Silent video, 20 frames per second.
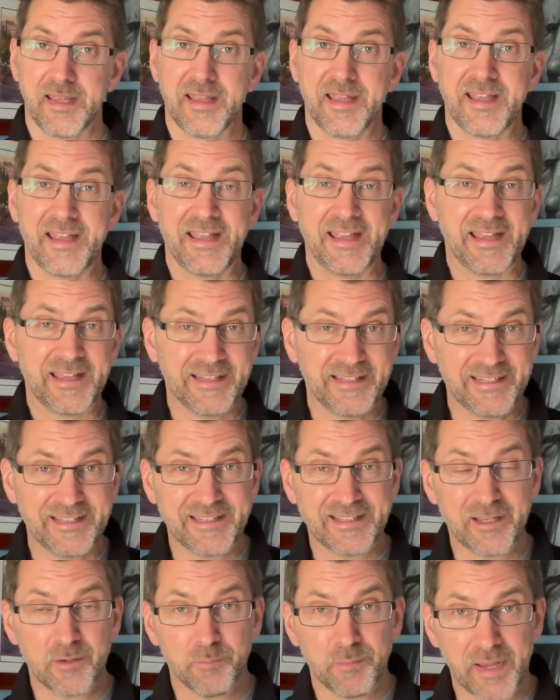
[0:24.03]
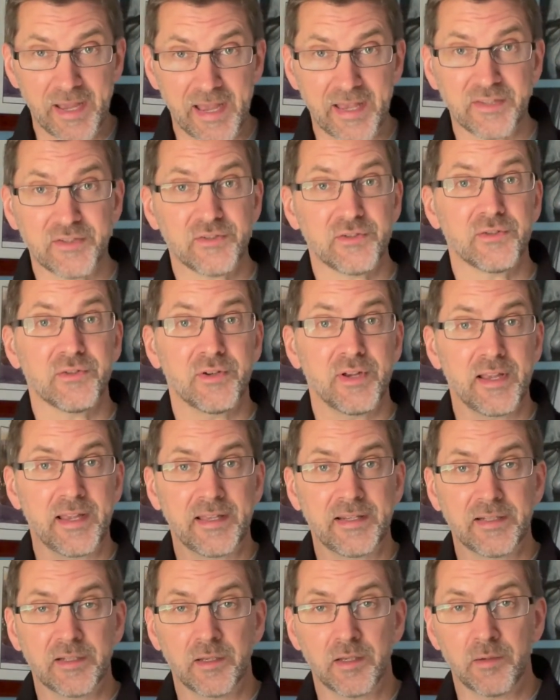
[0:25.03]
and a pastor
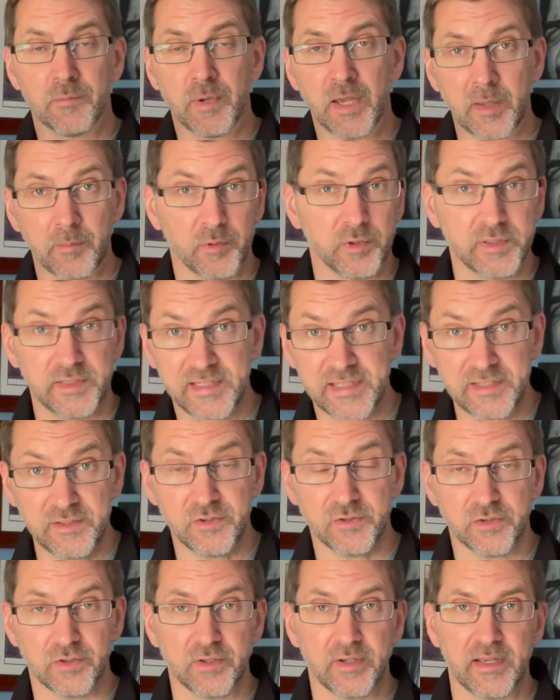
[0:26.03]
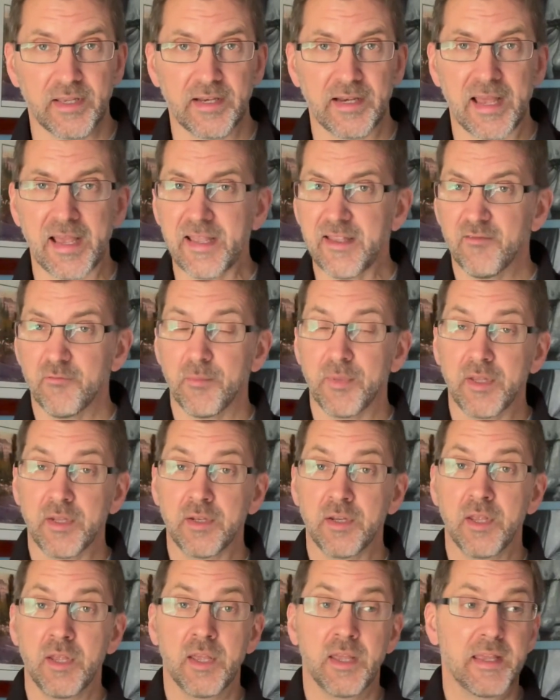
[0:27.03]
and a Bible teacher, and I have
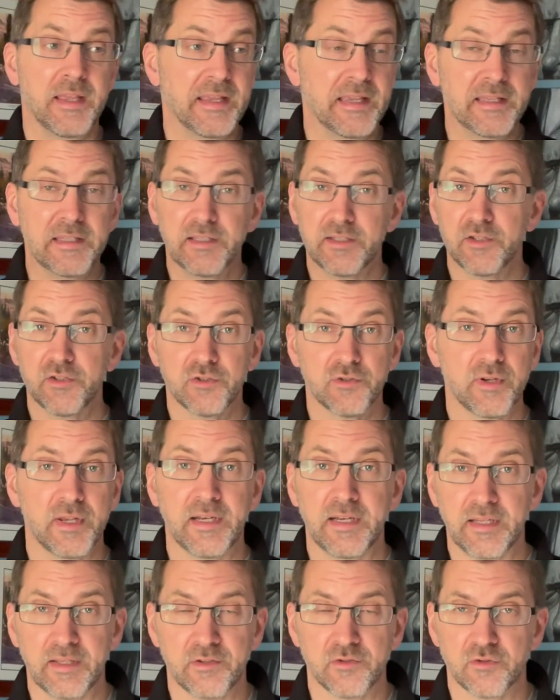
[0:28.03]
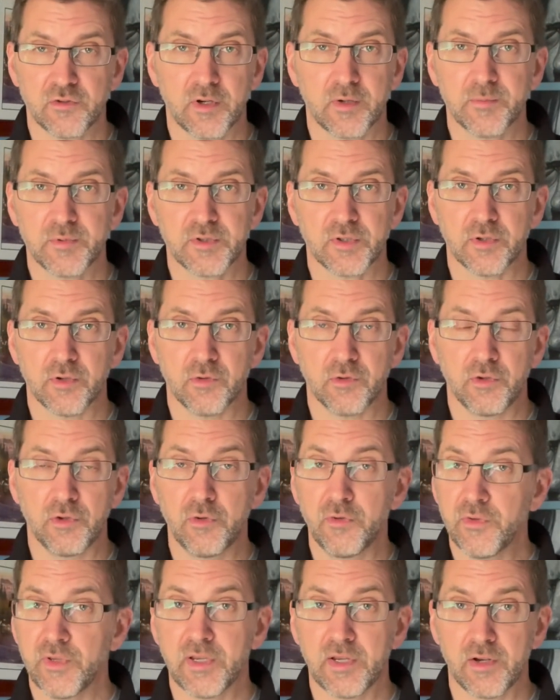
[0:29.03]
been illustrating Scripture
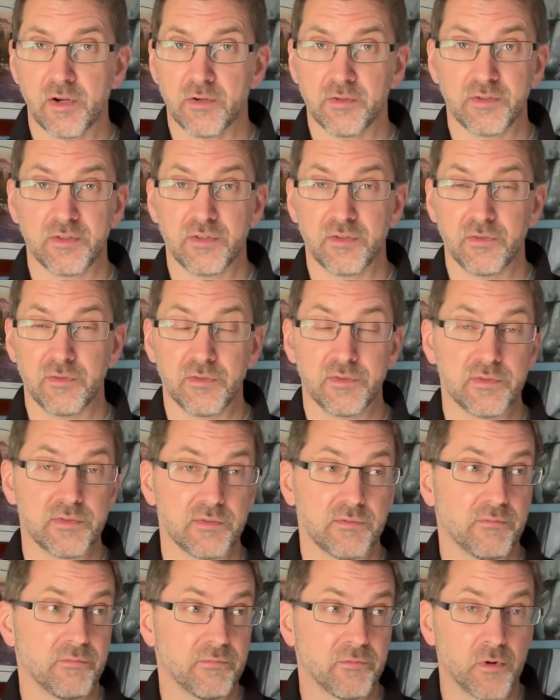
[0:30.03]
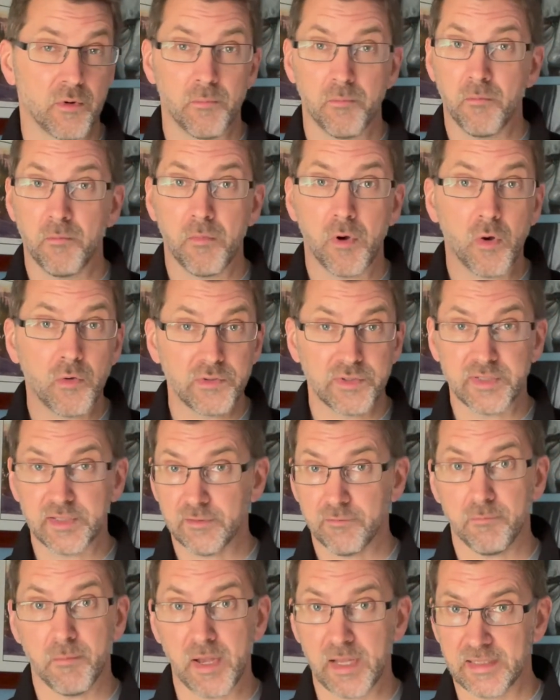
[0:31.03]
using cartoons for most
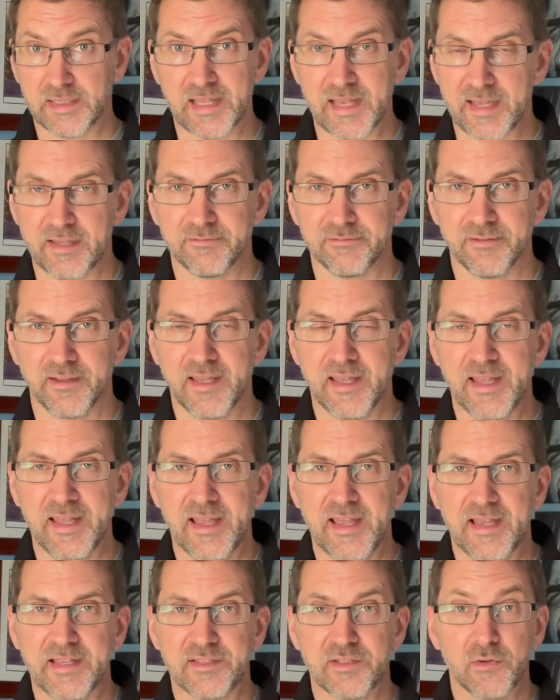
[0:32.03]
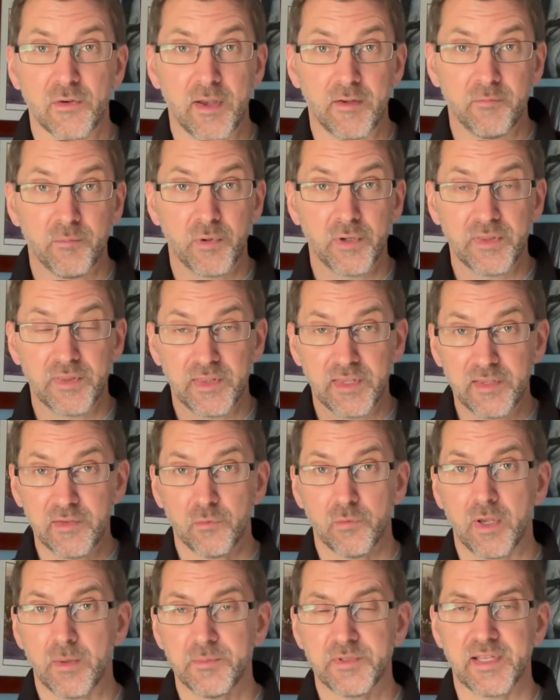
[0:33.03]
of my life. And so I've put this
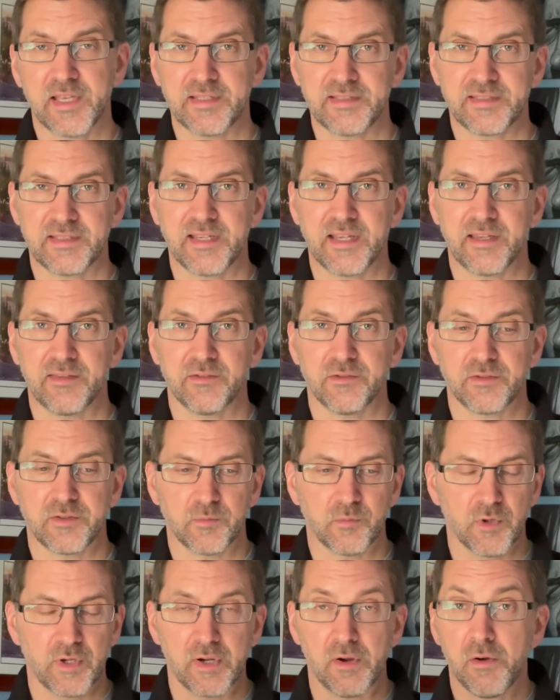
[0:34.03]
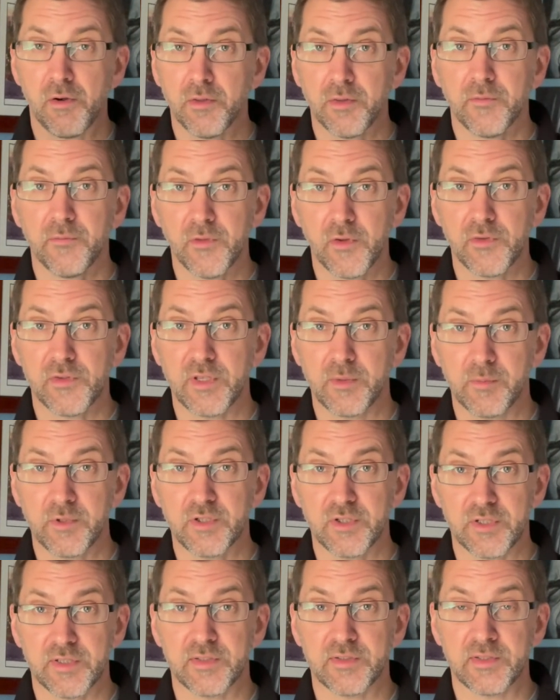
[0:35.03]
website together to bring all of those
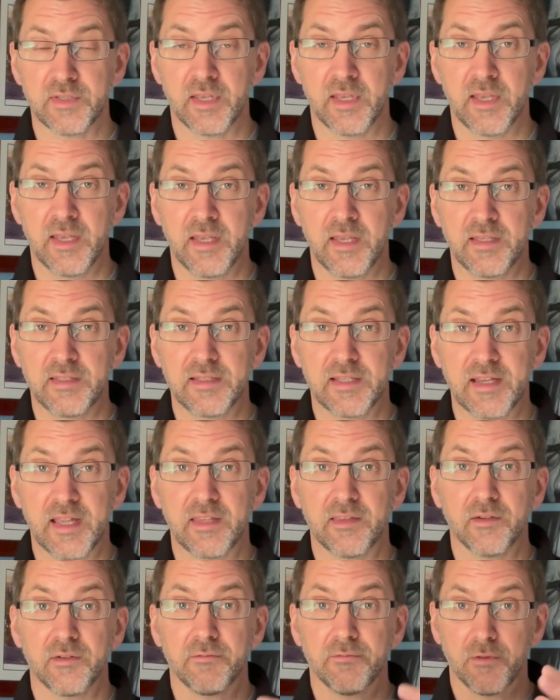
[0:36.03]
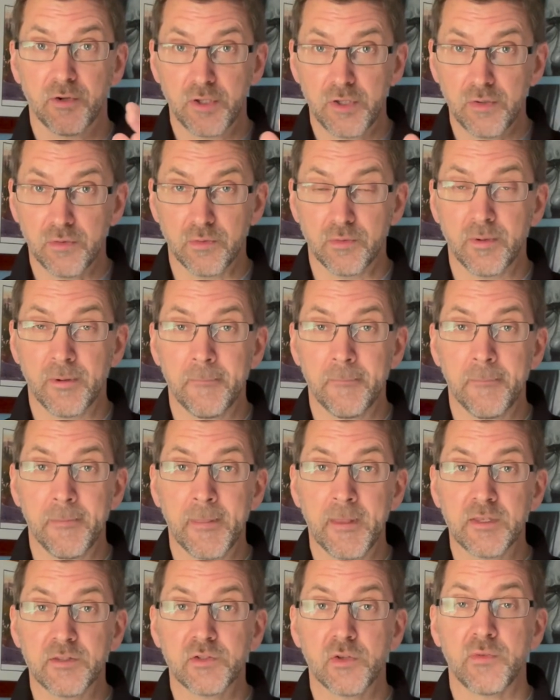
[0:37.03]
images together for you
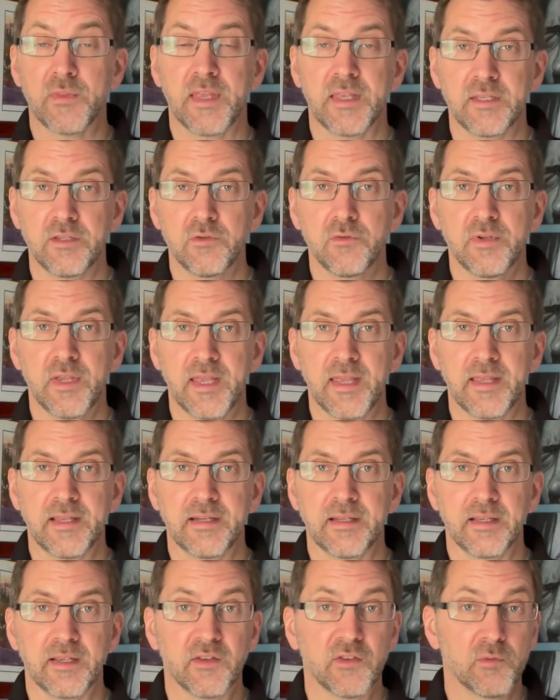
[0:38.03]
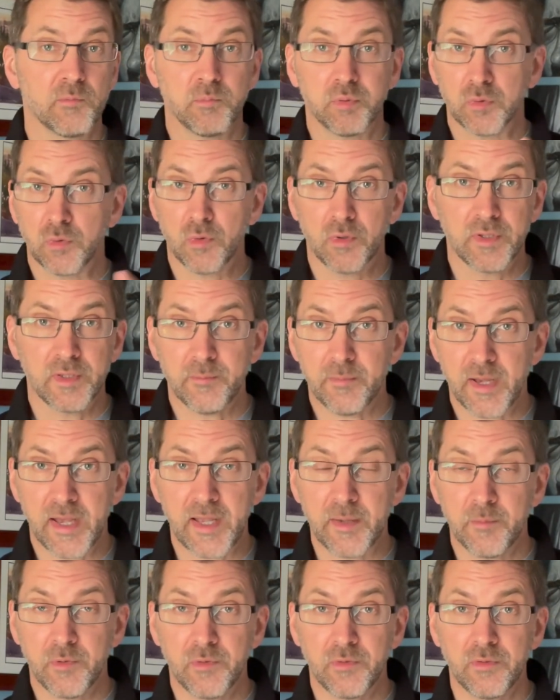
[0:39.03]
so that you can explore the
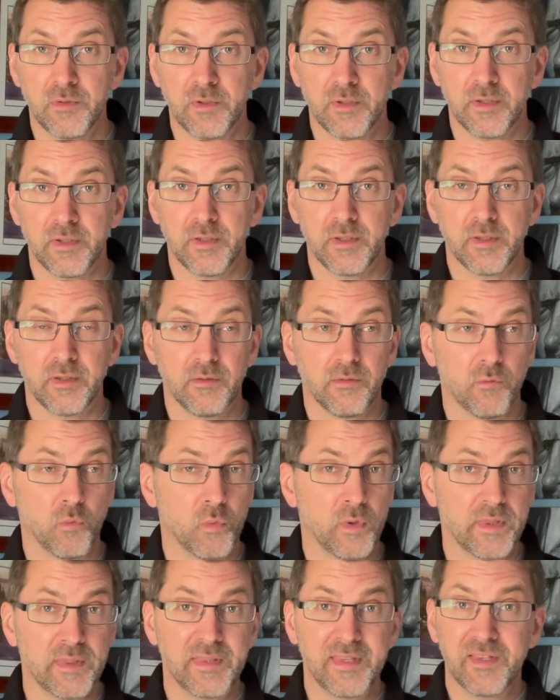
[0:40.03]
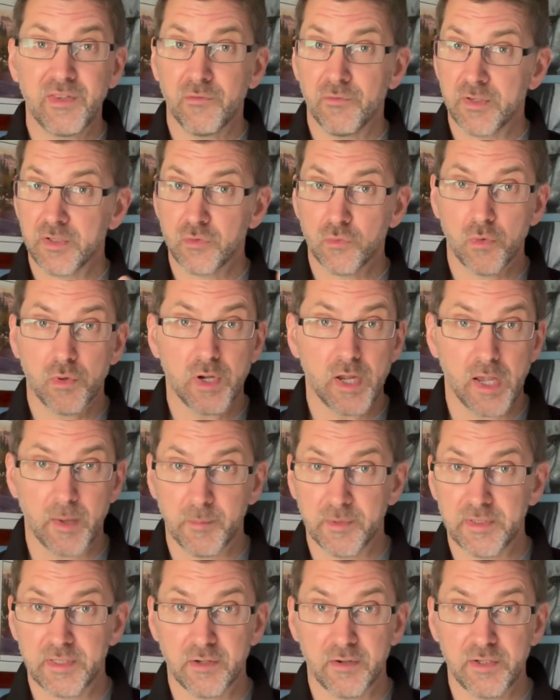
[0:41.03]
Bible with these visual
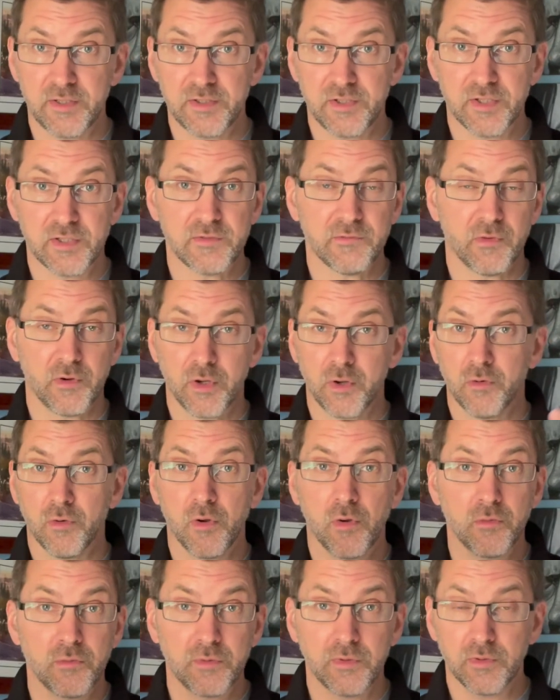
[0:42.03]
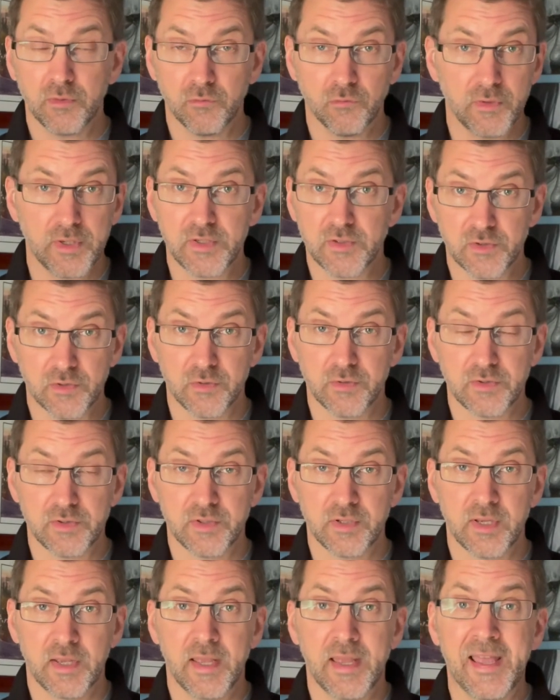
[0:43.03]
commentaries just for your own research,
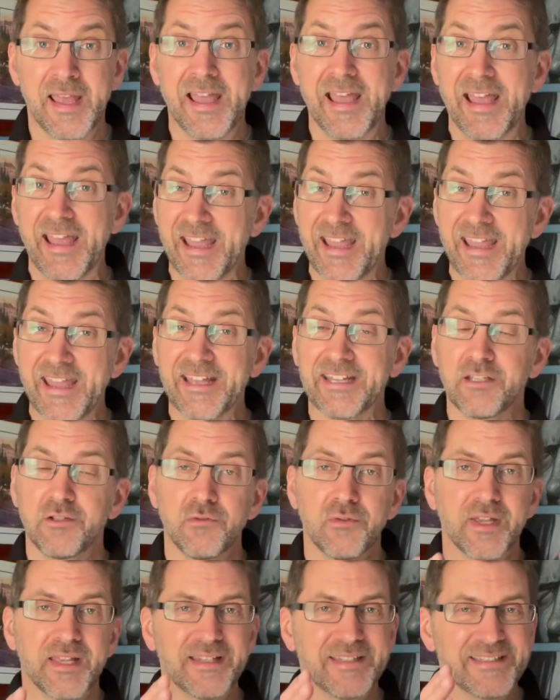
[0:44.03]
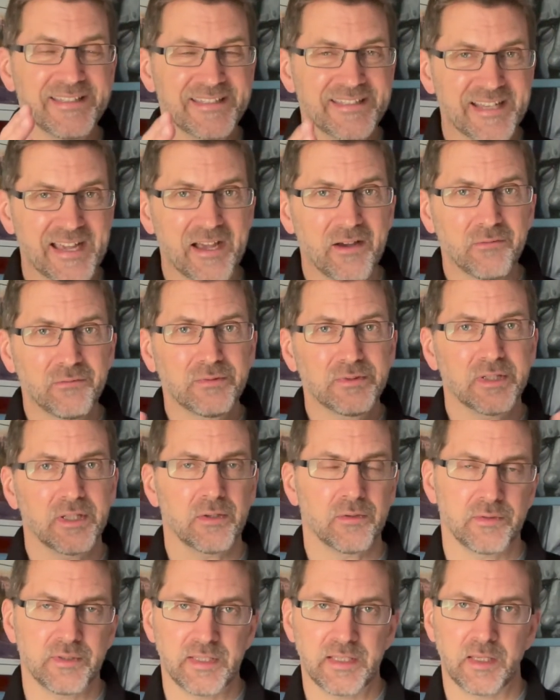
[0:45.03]
and you can
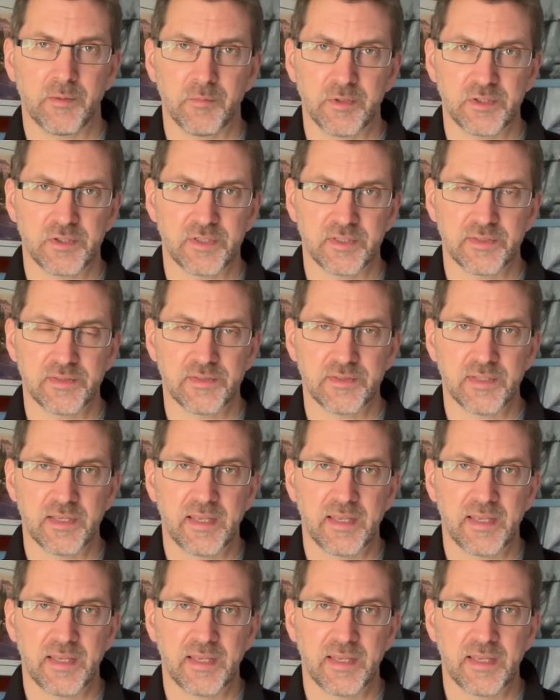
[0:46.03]
download the images